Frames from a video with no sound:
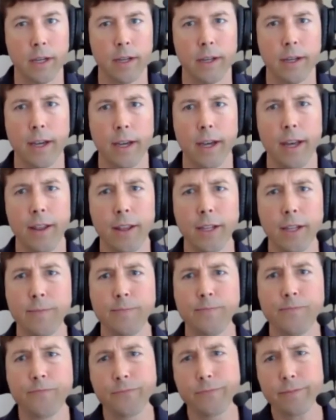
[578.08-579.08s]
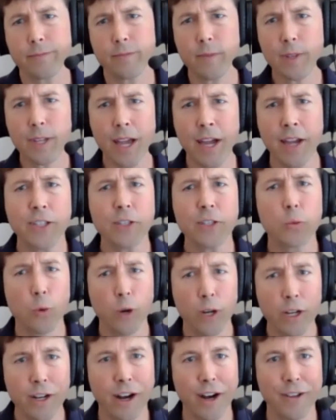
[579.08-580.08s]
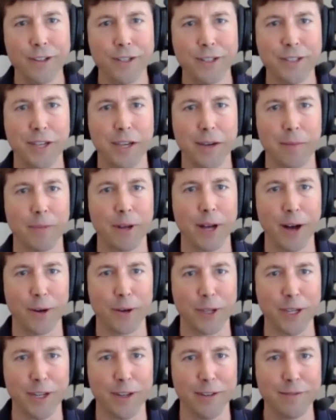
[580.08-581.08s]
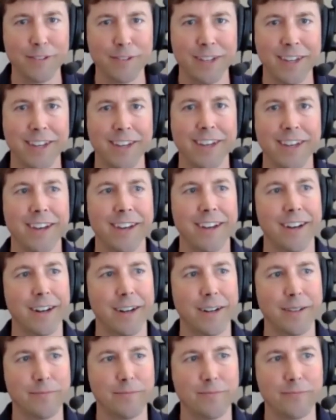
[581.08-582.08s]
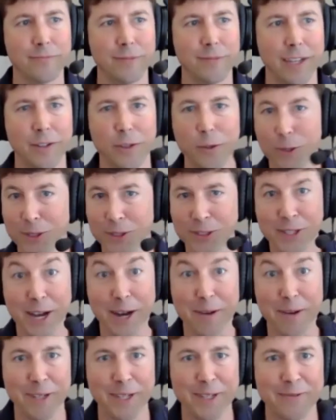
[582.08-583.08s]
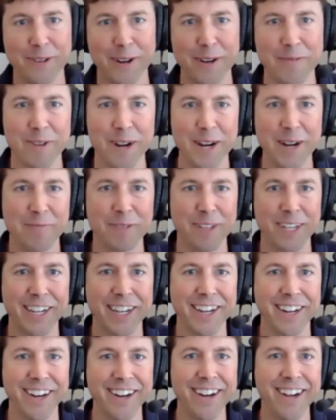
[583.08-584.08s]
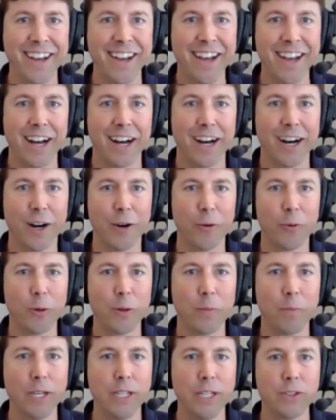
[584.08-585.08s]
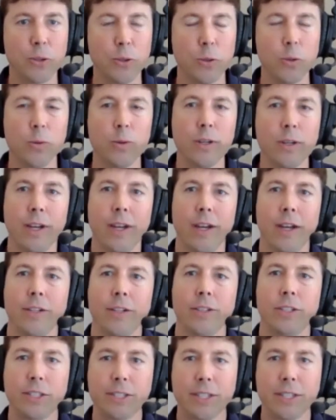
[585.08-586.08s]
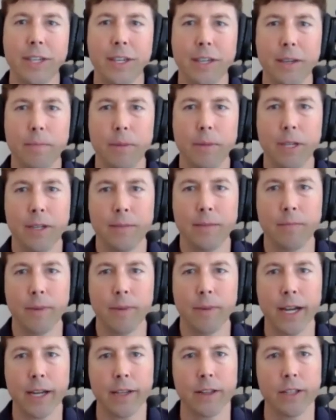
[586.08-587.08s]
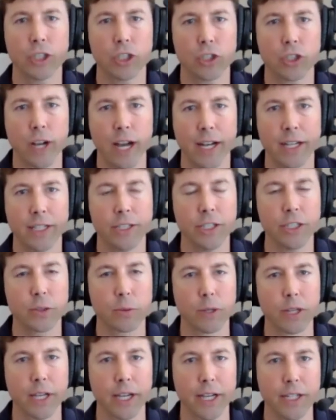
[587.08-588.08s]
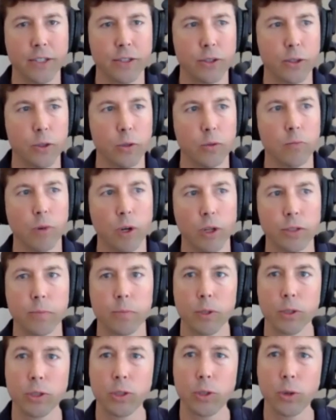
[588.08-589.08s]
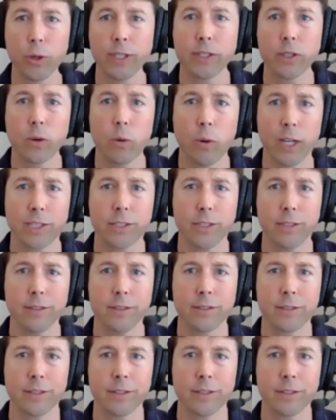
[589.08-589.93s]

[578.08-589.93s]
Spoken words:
And then I guess one other tip I'll give, and you can stop me if I'm rambling here, would be to just keep in mind the strategies related to multiple choice questions.